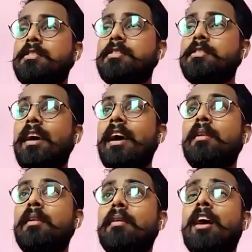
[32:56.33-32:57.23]
and are
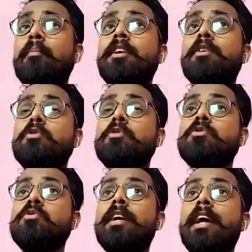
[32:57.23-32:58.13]
being used to
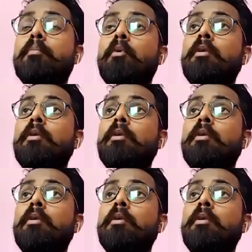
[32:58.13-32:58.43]
get more